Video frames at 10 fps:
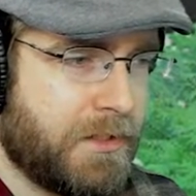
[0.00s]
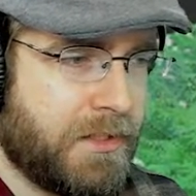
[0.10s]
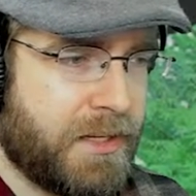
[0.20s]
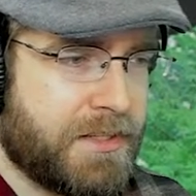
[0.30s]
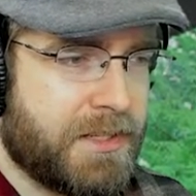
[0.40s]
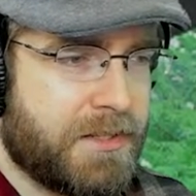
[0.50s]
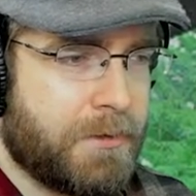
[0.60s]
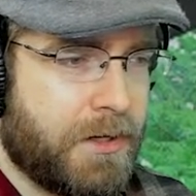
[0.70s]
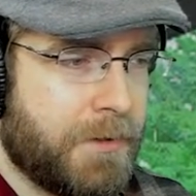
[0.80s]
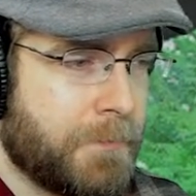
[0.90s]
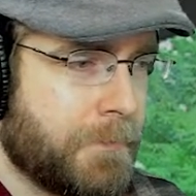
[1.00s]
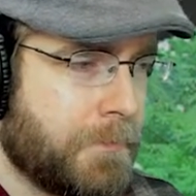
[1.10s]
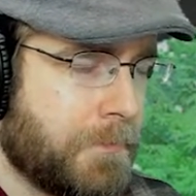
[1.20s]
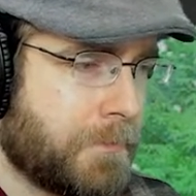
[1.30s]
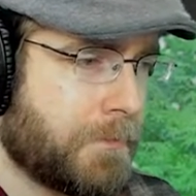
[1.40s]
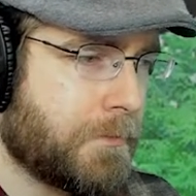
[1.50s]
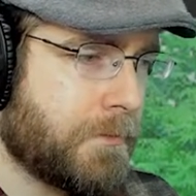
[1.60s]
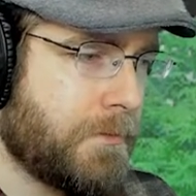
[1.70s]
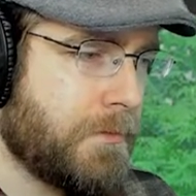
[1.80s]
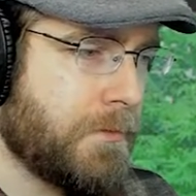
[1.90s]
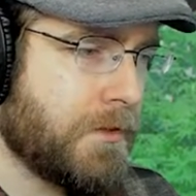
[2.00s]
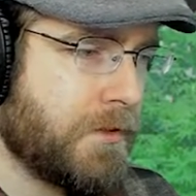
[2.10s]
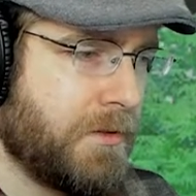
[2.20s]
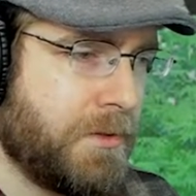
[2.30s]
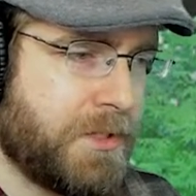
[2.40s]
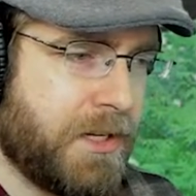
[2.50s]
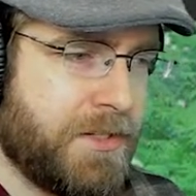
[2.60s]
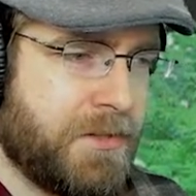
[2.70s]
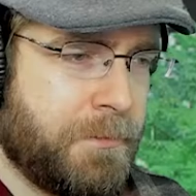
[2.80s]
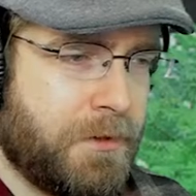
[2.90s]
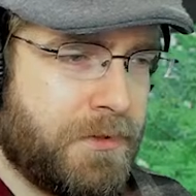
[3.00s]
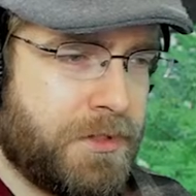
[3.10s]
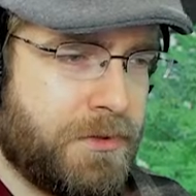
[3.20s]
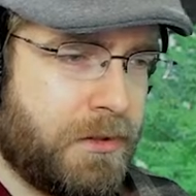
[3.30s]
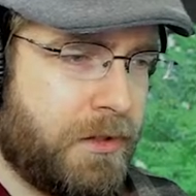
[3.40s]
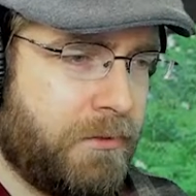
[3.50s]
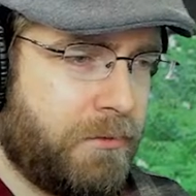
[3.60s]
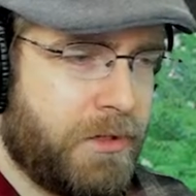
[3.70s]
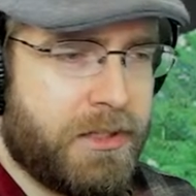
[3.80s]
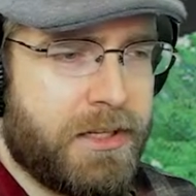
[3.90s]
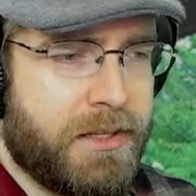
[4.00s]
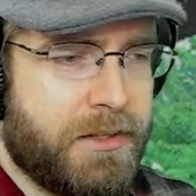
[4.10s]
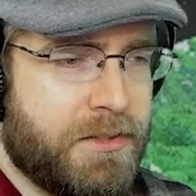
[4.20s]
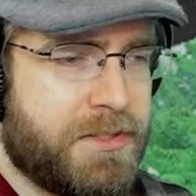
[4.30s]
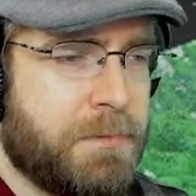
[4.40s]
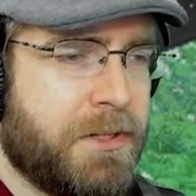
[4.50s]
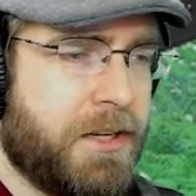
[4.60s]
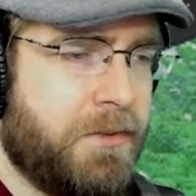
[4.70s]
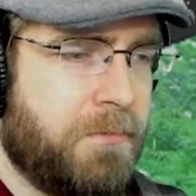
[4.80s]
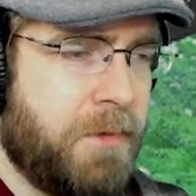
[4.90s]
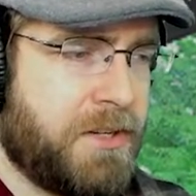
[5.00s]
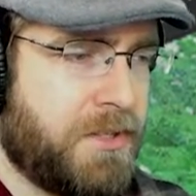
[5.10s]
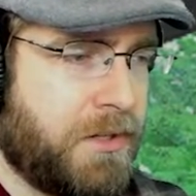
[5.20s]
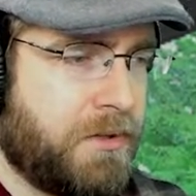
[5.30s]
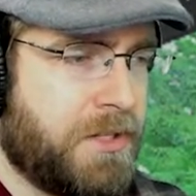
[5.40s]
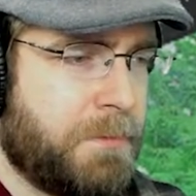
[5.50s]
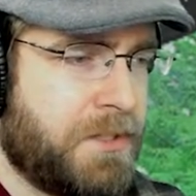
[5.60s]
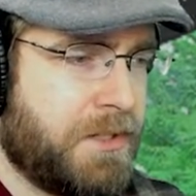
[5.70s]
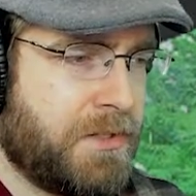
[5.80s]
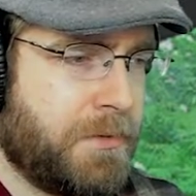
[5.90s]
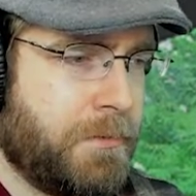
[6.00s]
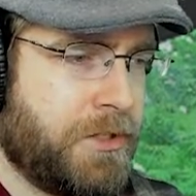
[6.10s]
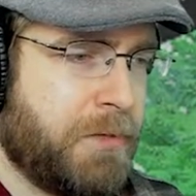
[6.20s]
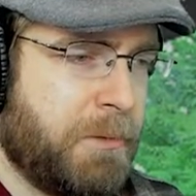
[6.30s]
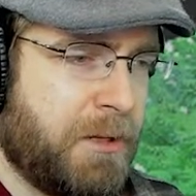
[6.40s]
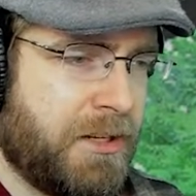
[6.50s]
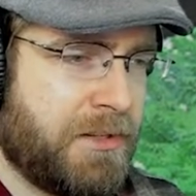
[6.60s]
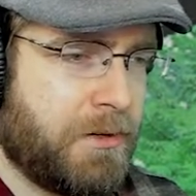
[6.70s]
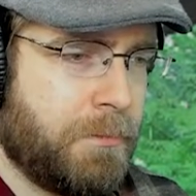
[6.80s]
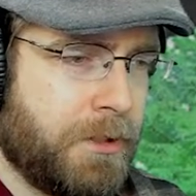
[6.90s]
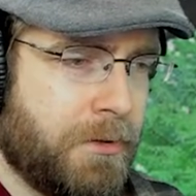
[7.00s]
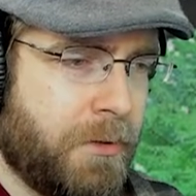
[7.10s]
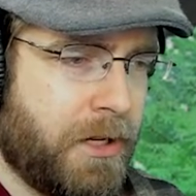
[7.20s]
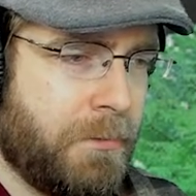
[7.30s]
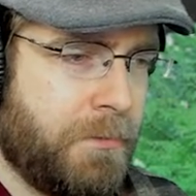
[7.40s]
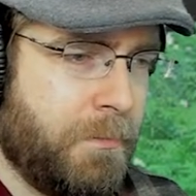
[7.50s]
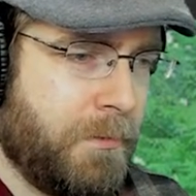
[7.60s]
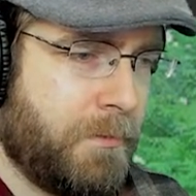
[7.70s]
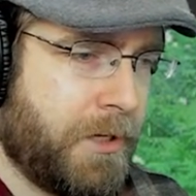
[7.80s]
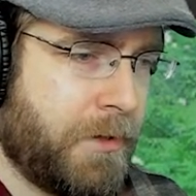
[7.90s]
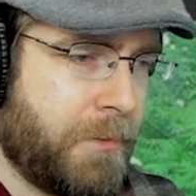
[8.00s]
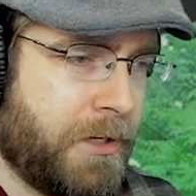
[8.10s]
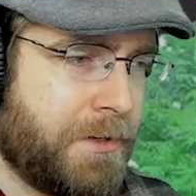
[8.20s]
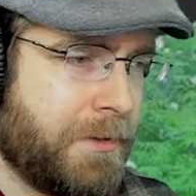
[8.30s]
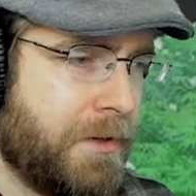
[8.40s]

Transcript: Yes, that's right. Those kinds of moves usually rely on some kind of magic or substance, which can be blocked or blown away by the wind.